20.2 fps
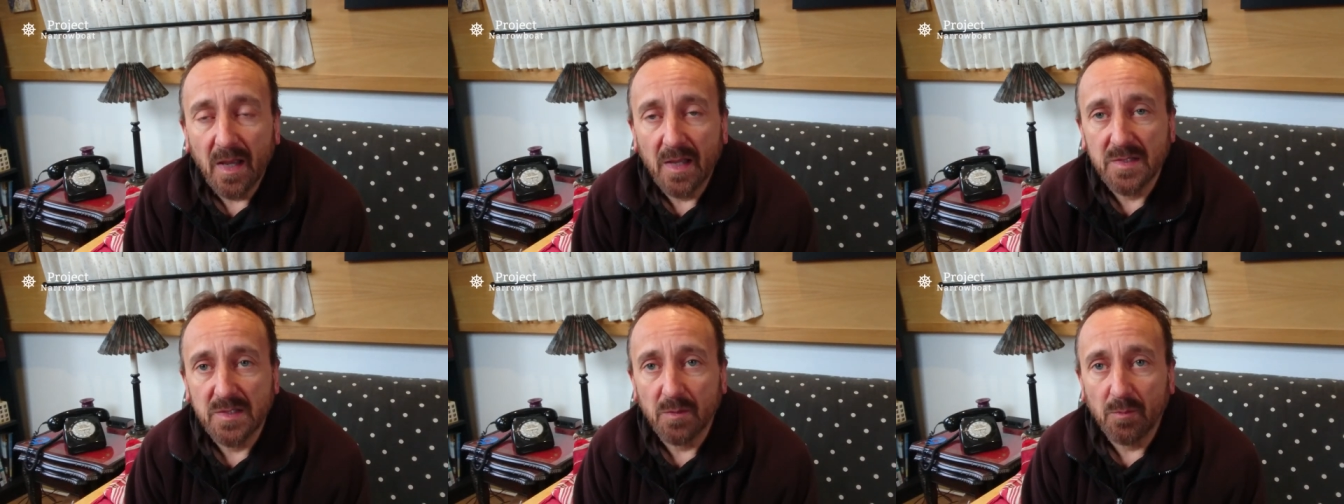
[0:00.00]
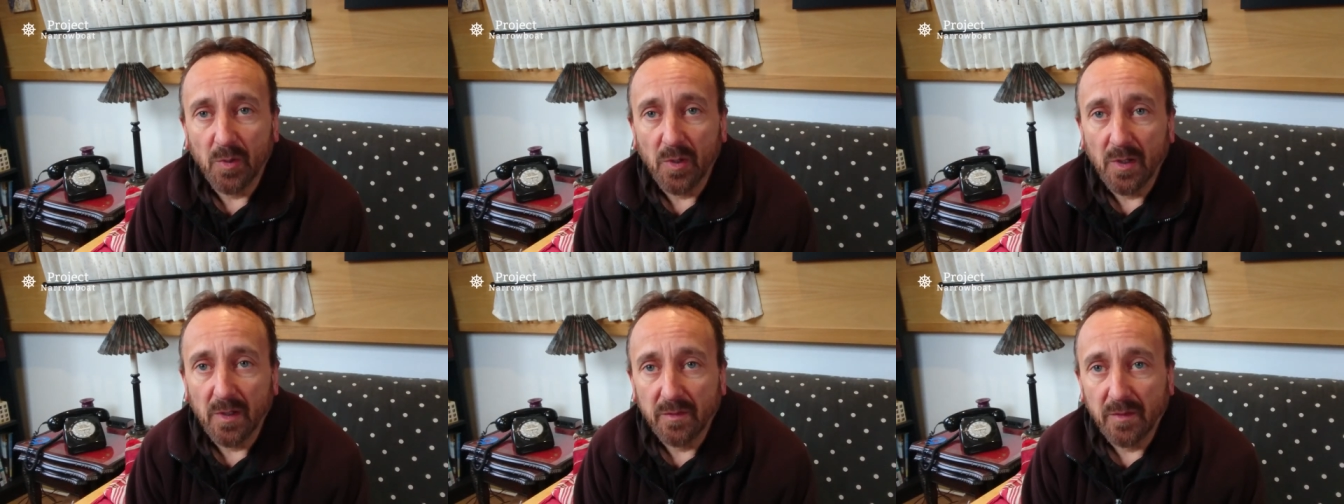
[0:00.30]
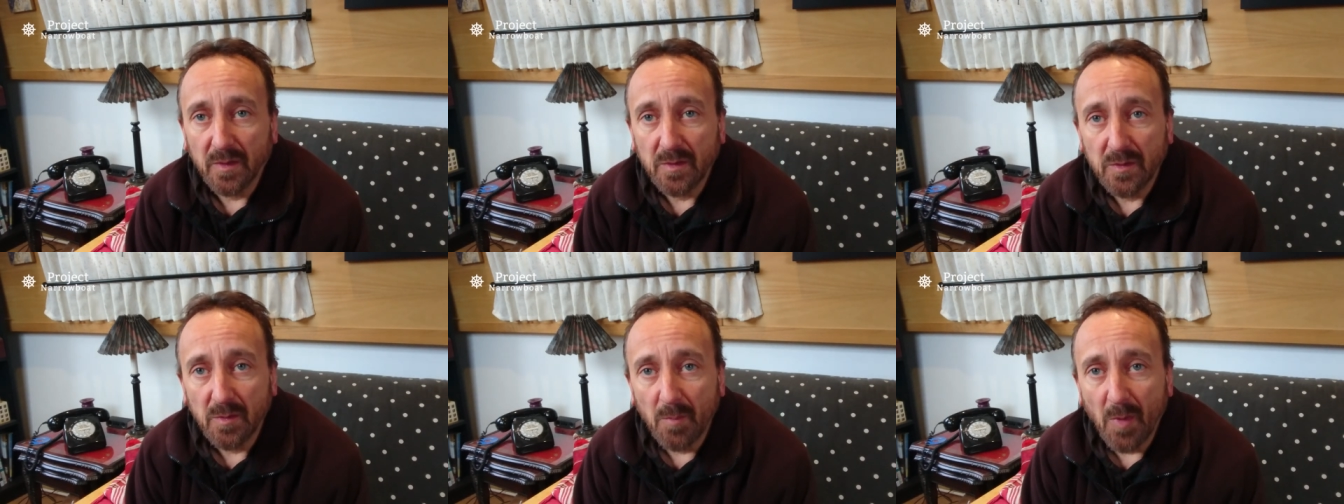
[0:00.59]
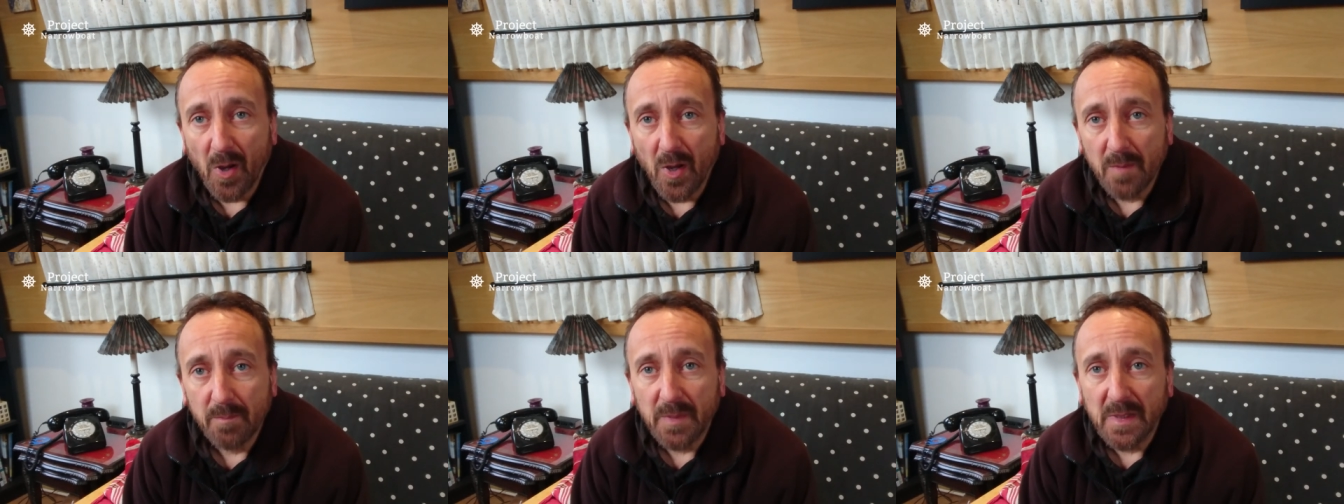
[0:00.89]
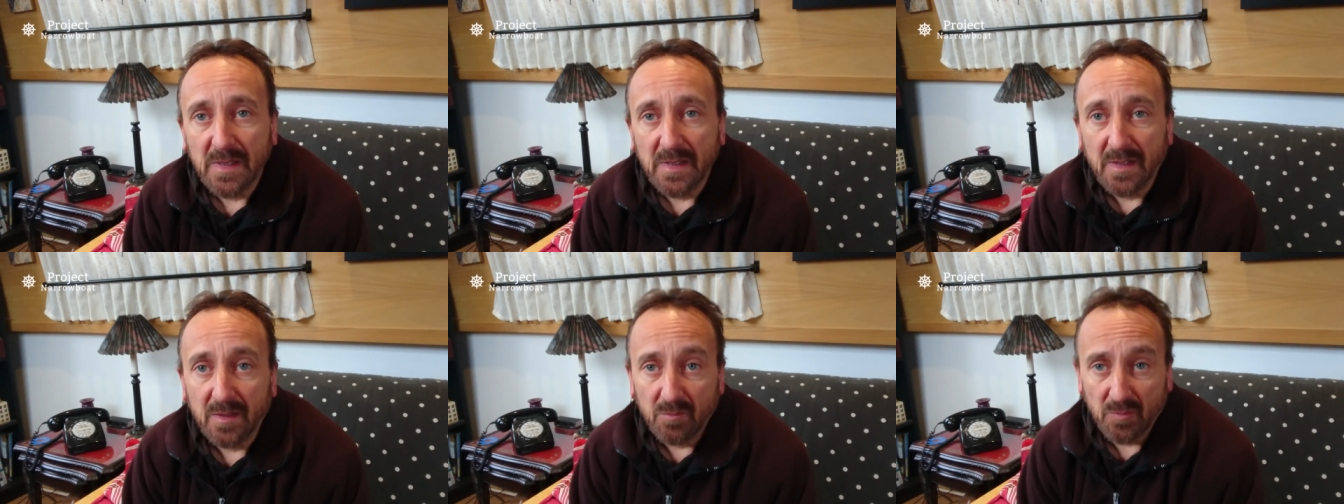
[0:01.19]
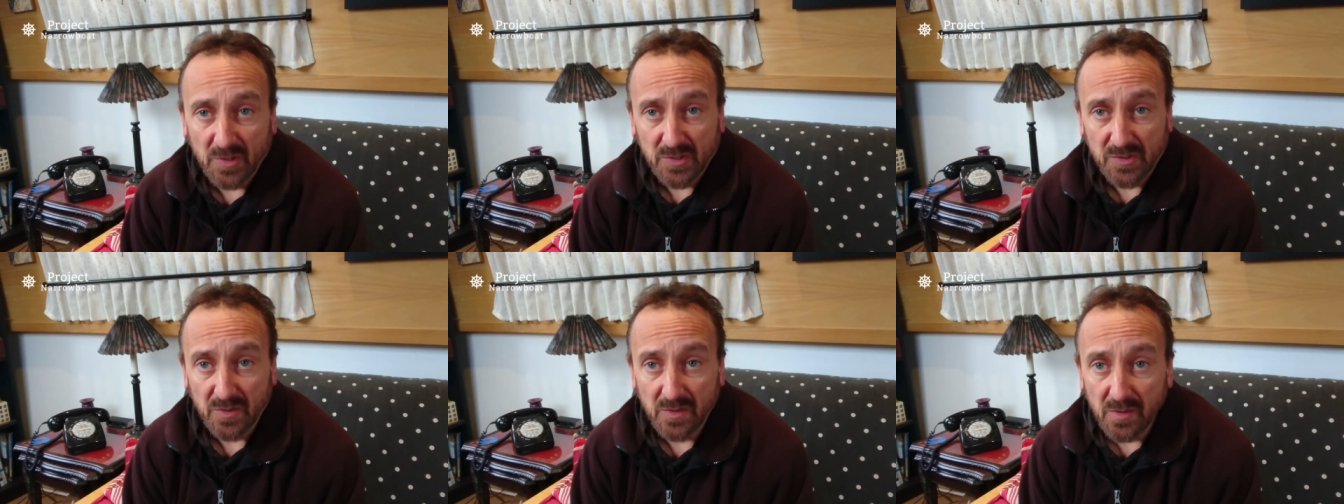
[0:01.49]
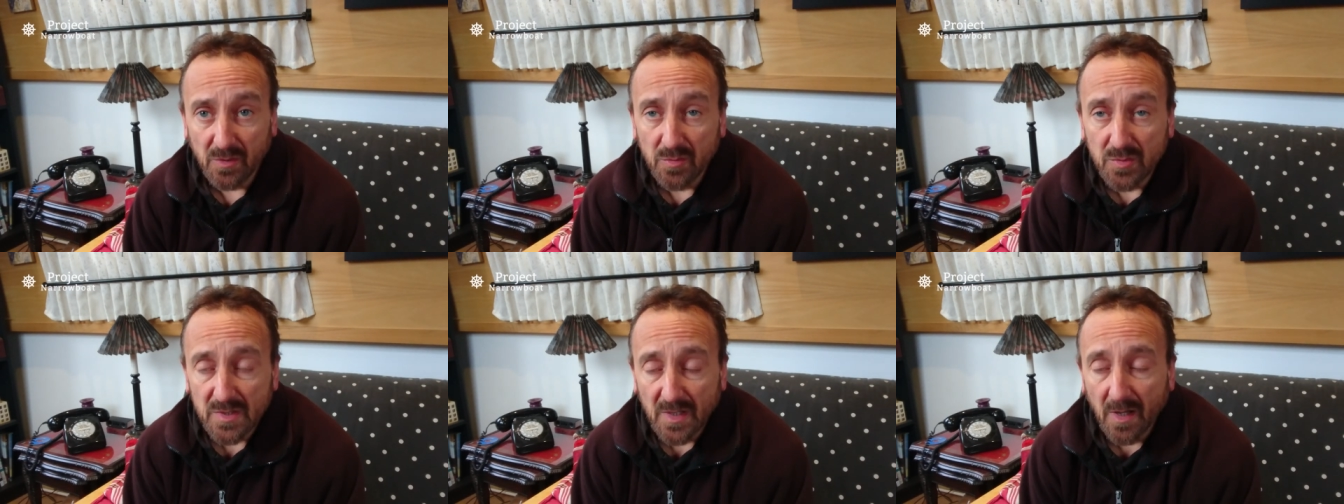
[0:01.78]
as it were, that you might be in, which you
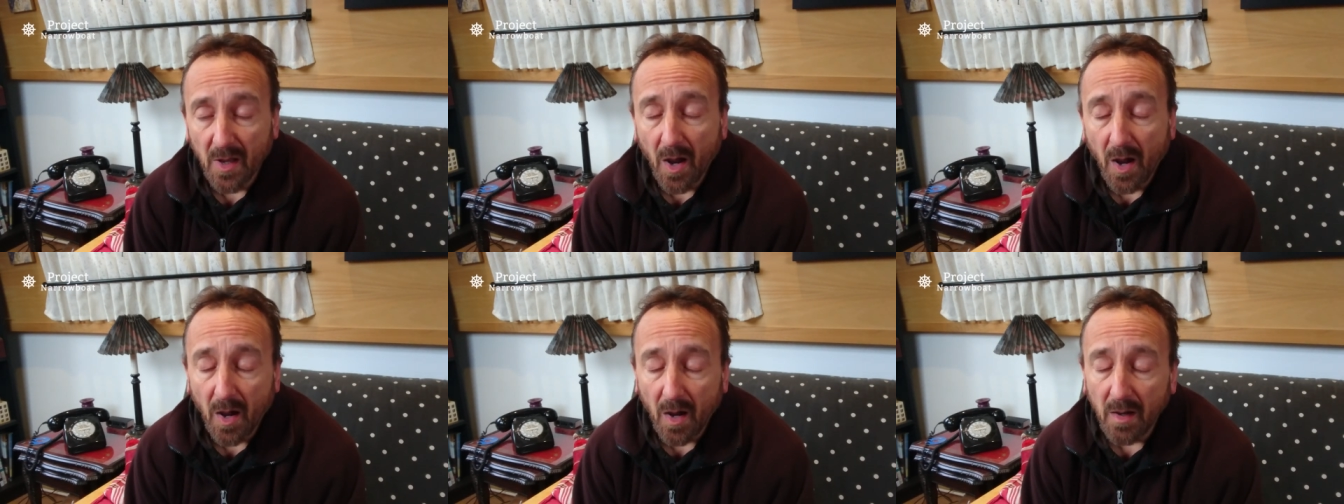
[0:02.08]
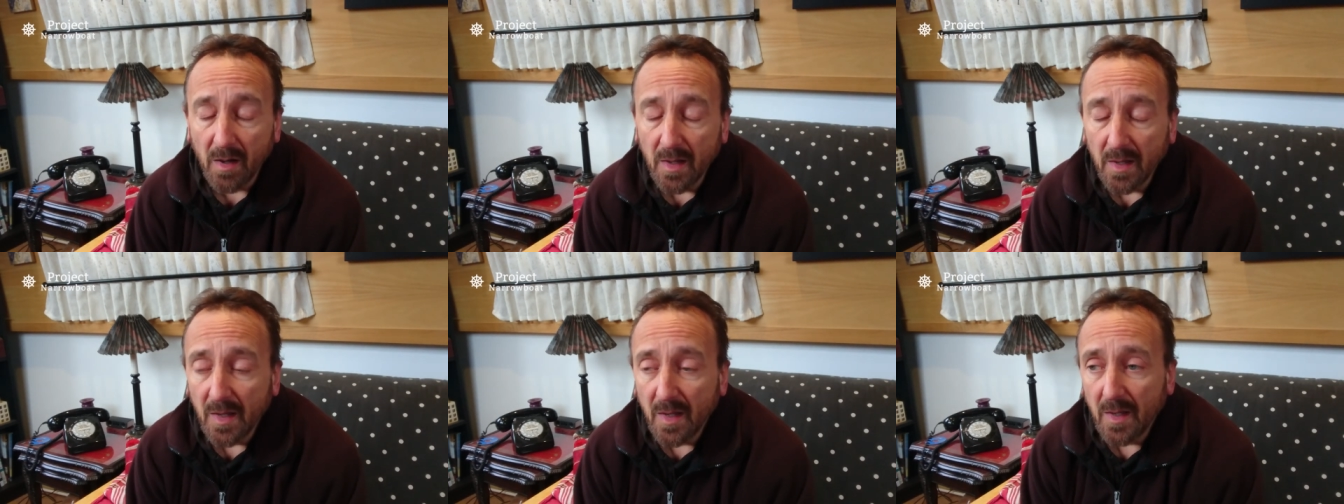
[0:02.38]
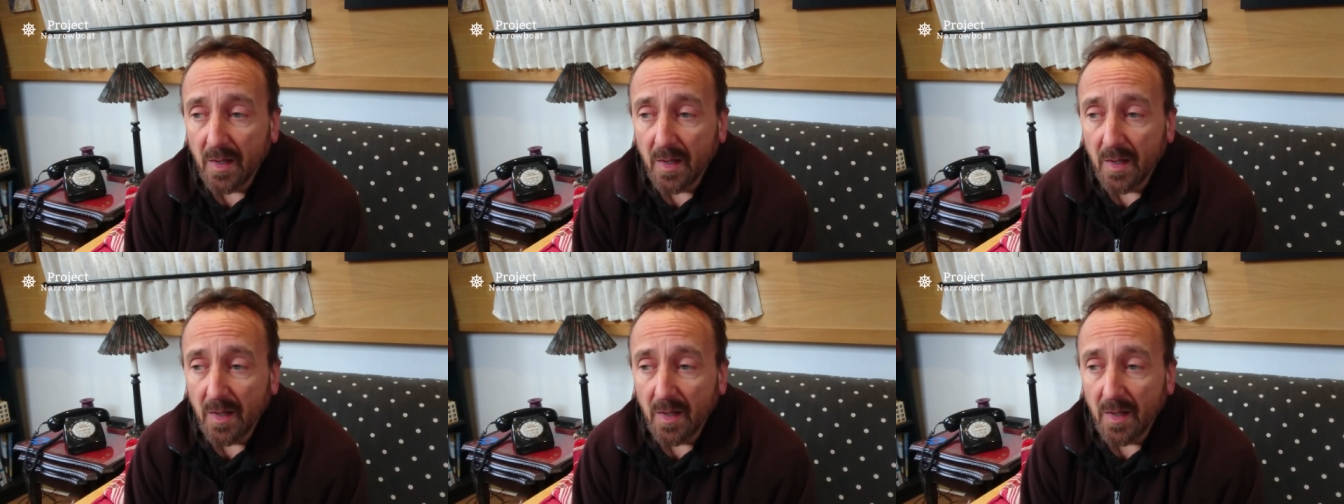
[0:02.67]
usually are